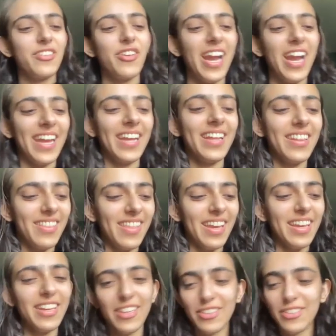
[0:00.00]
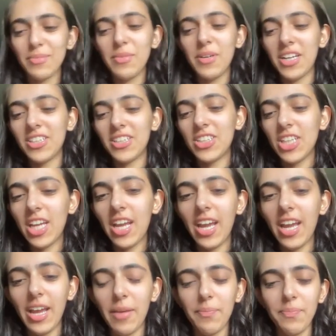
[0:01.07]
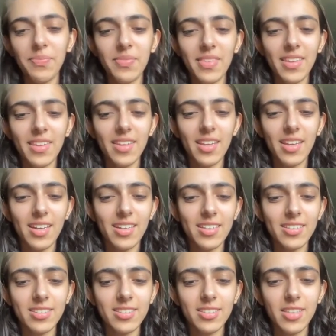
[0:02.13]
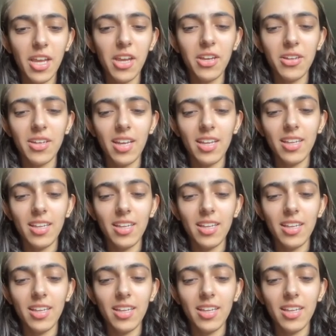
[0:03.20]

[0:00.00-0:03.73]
Great. Thank you so much. So